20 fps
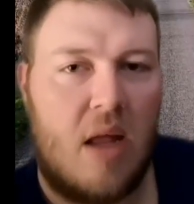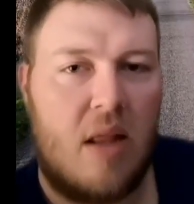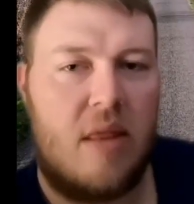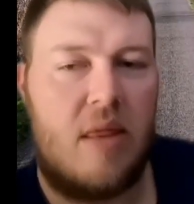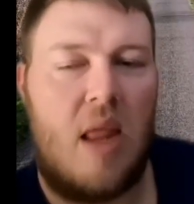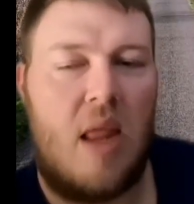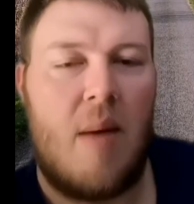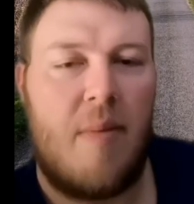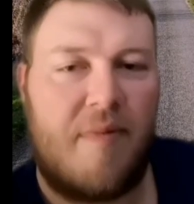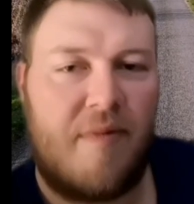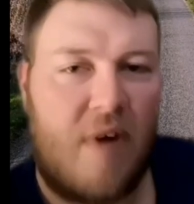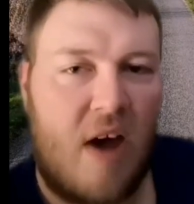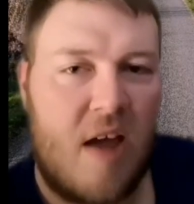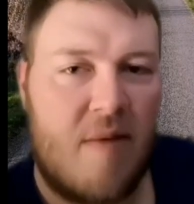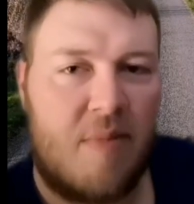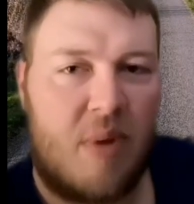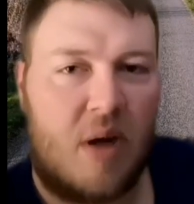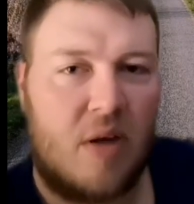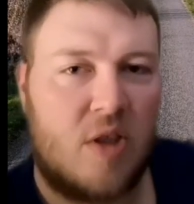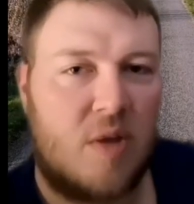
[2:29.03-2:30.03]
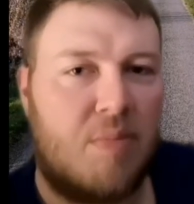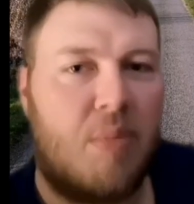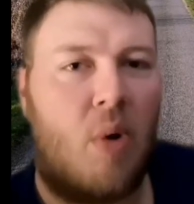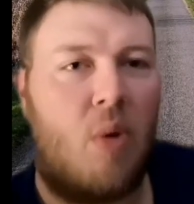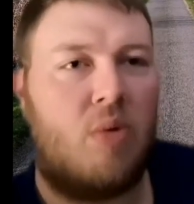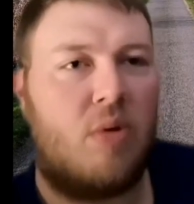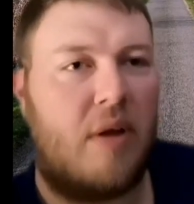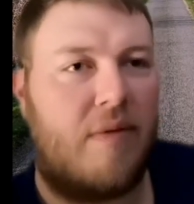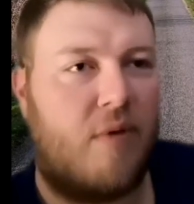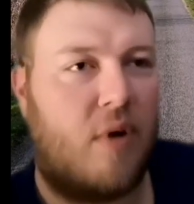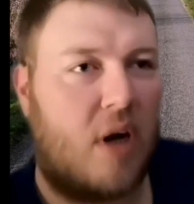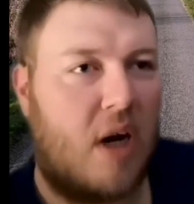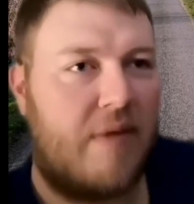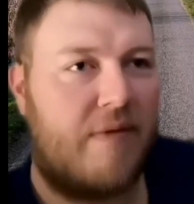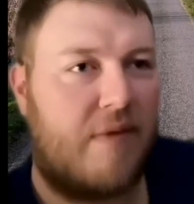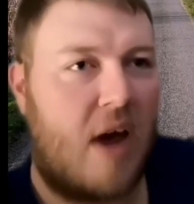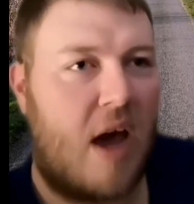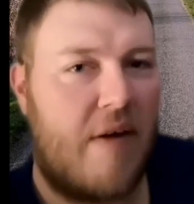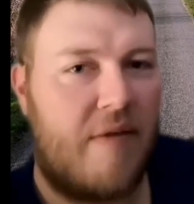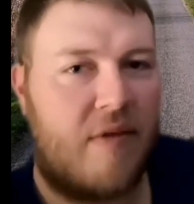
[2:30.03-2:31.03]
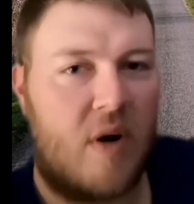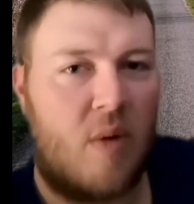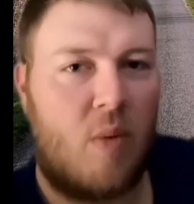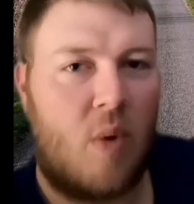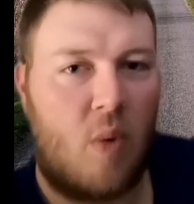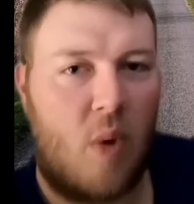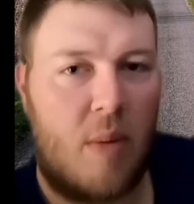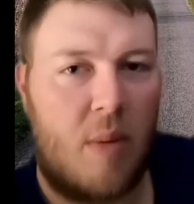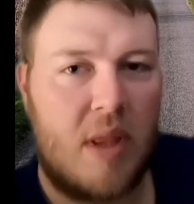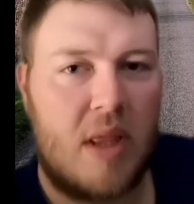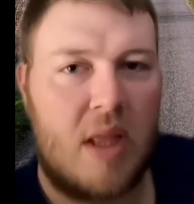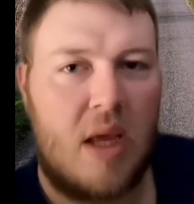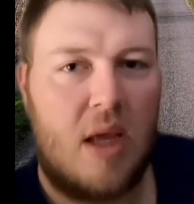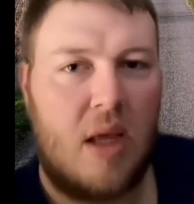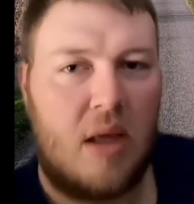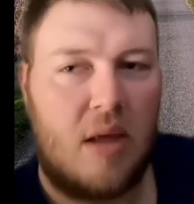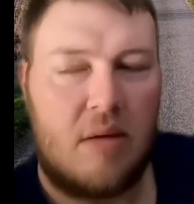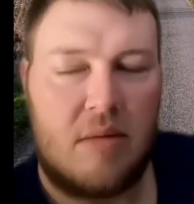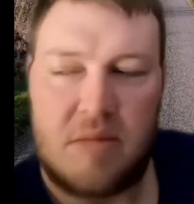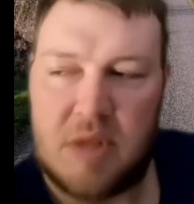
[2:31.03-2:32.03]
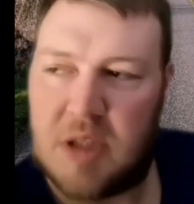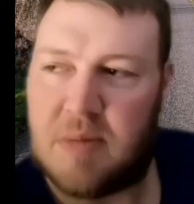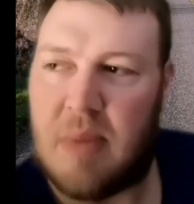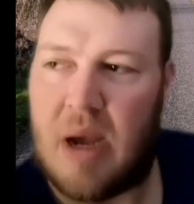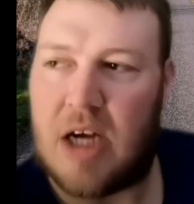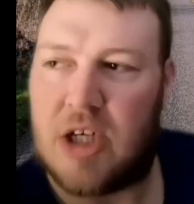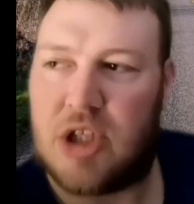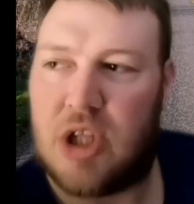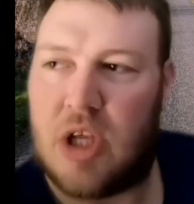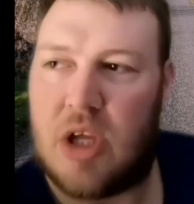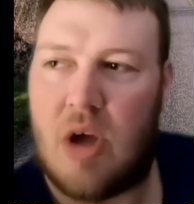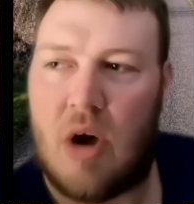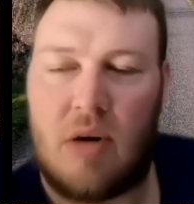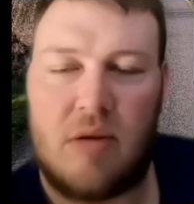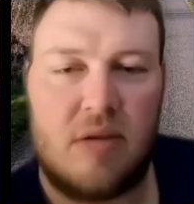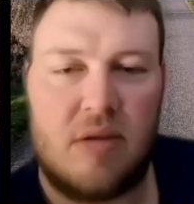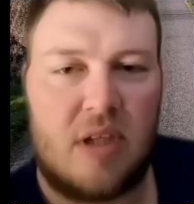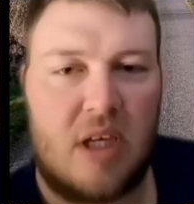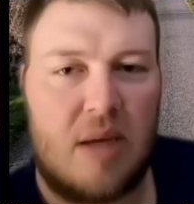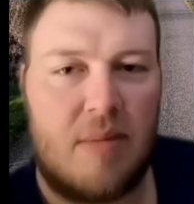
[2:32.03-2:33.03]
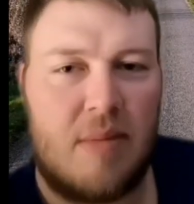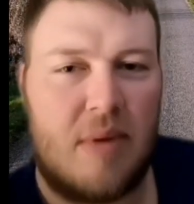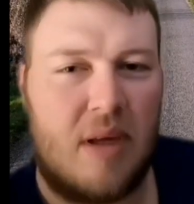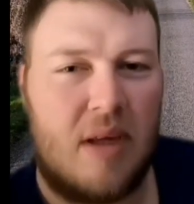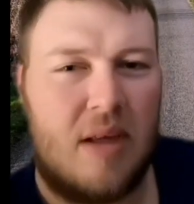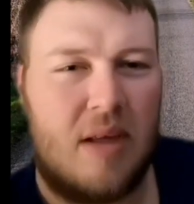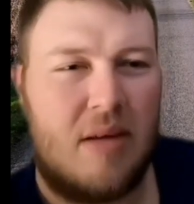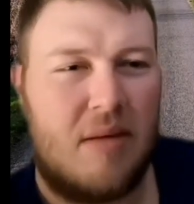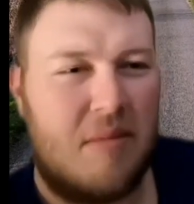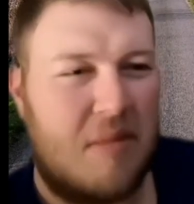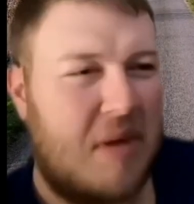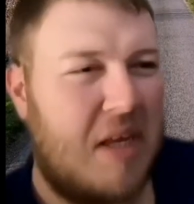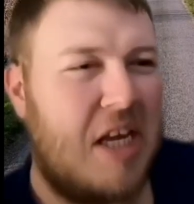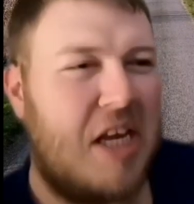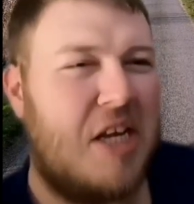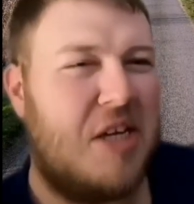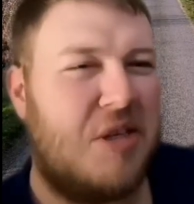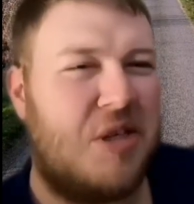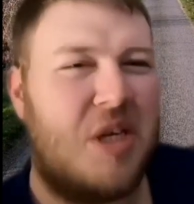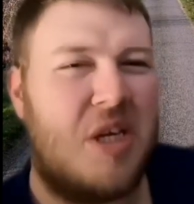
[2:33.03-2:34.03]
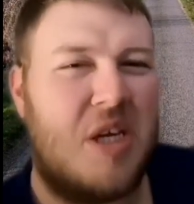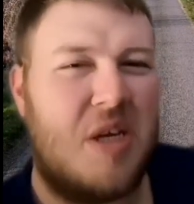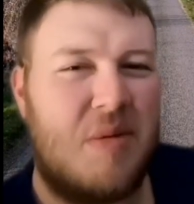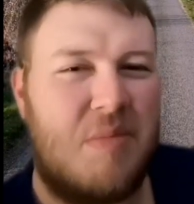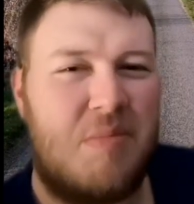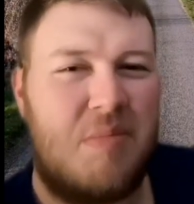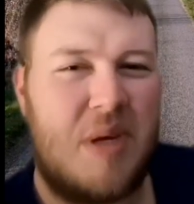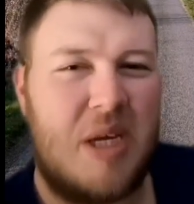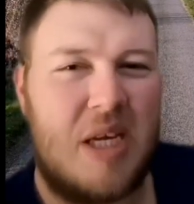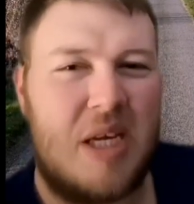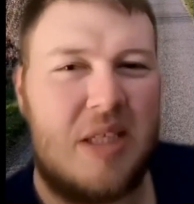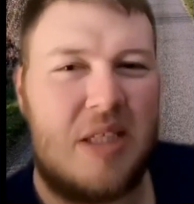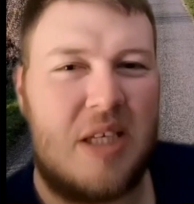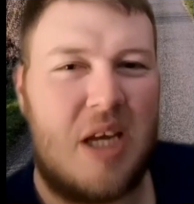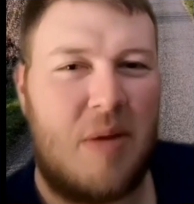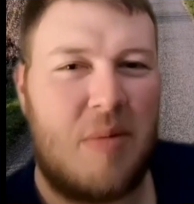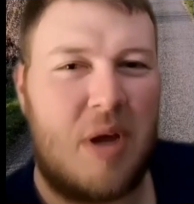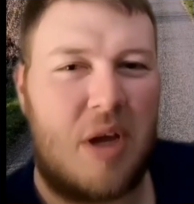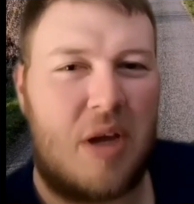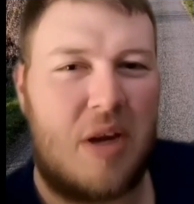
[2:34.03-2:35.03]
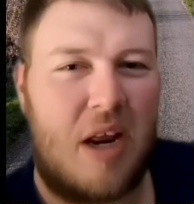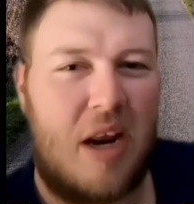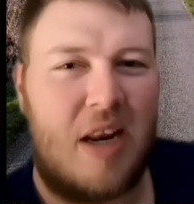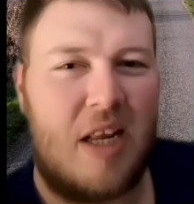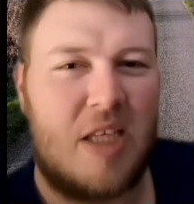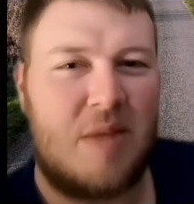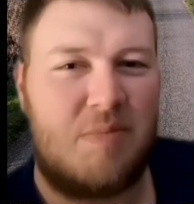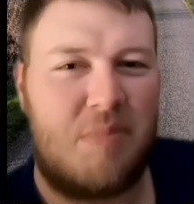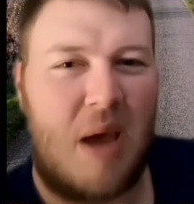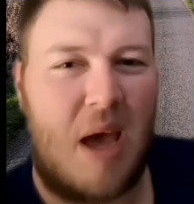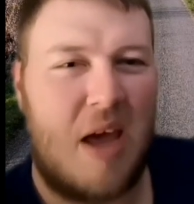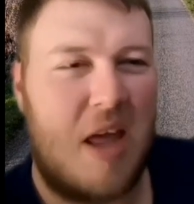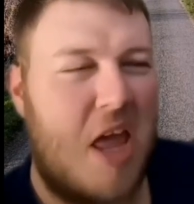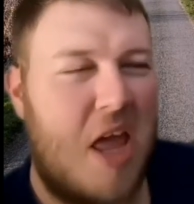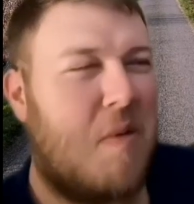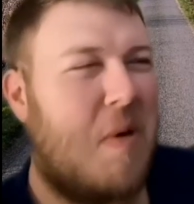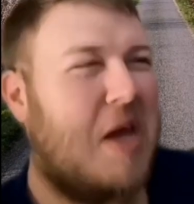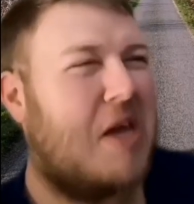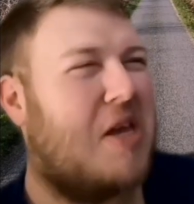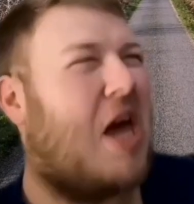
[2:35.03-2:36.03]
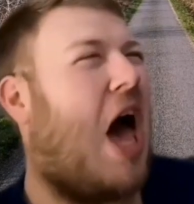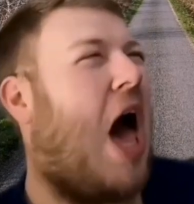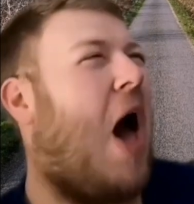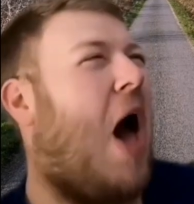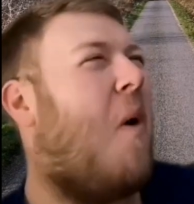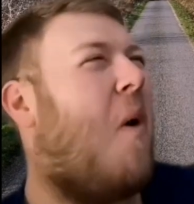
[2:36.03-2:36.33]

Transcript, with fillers: Nipped five birds, poked a 45 year old woman, smashed all a young team. Can easy peasy doing your granny's bit. Here we go.